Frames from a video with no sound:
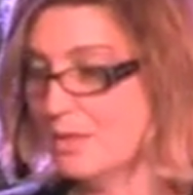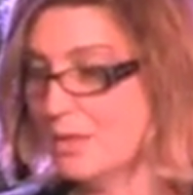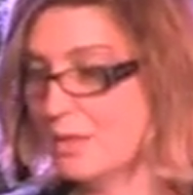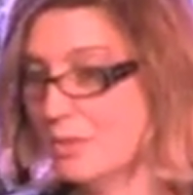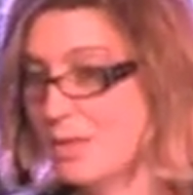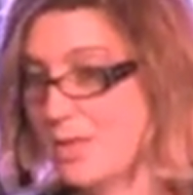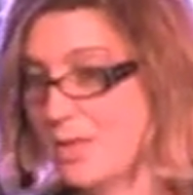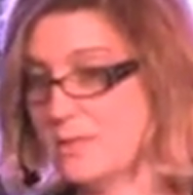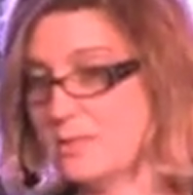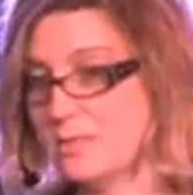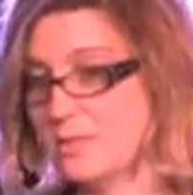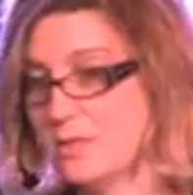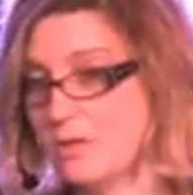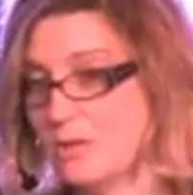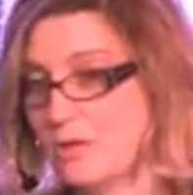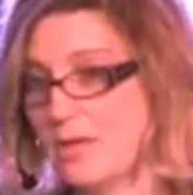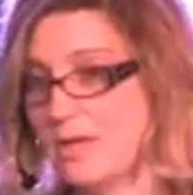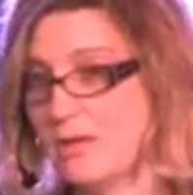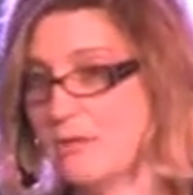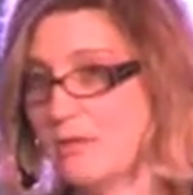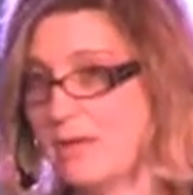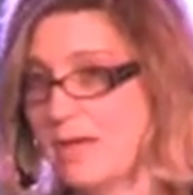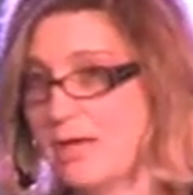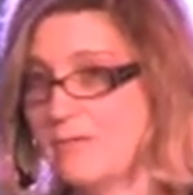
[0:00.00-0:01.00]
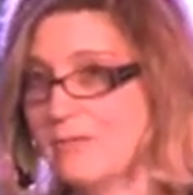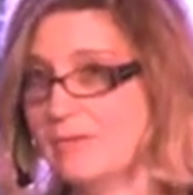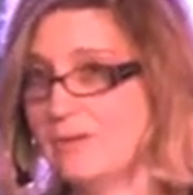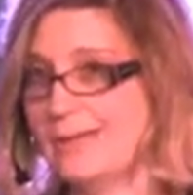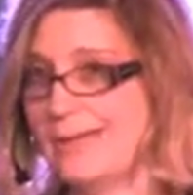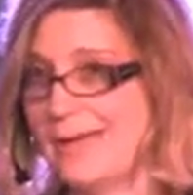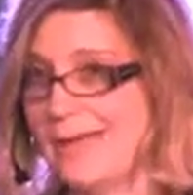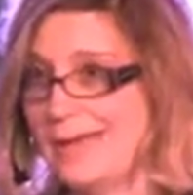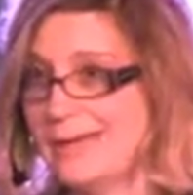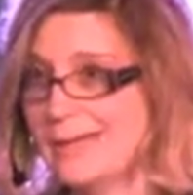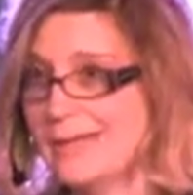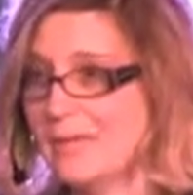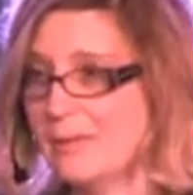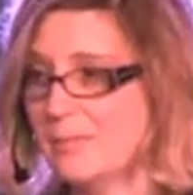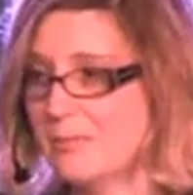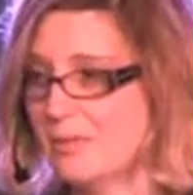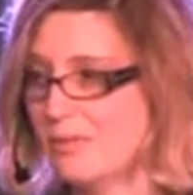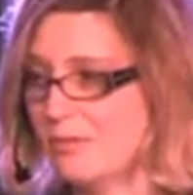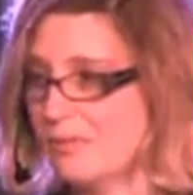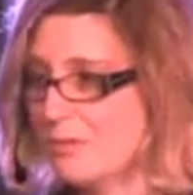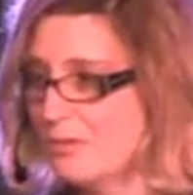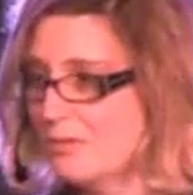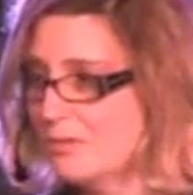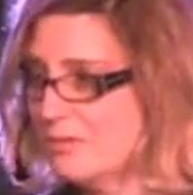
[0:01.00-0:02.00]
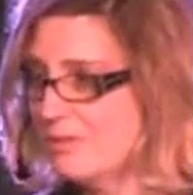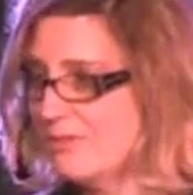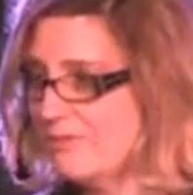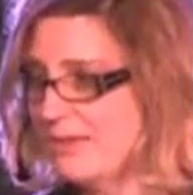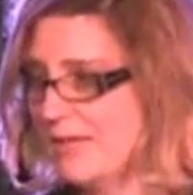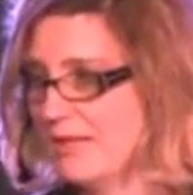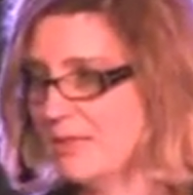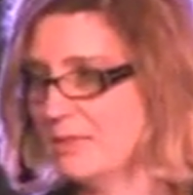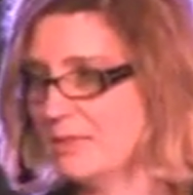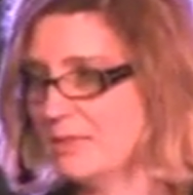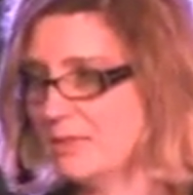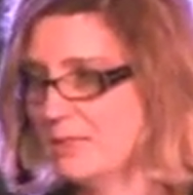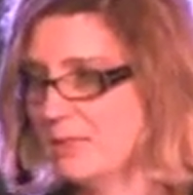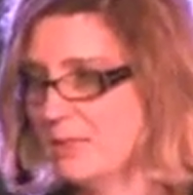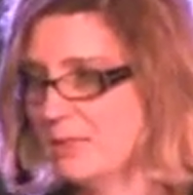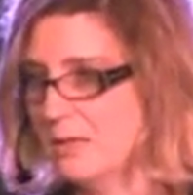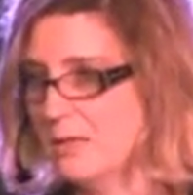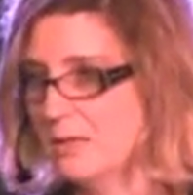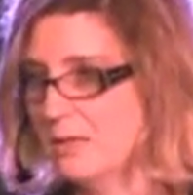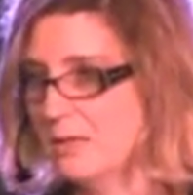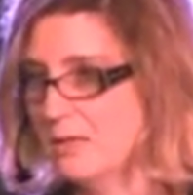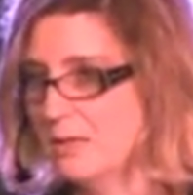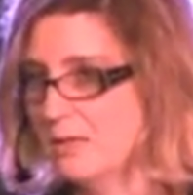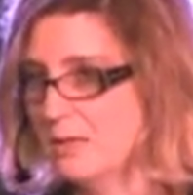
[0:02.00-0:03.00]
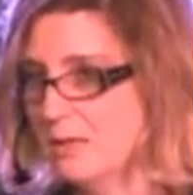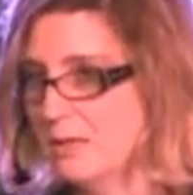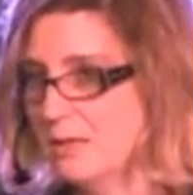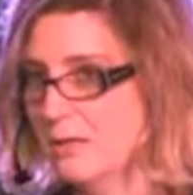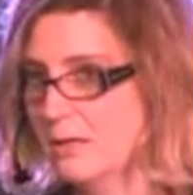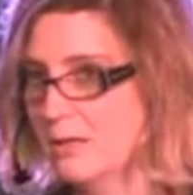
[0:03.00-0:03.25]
Okay, so I don't have a lot of Game of Thrones fans in here.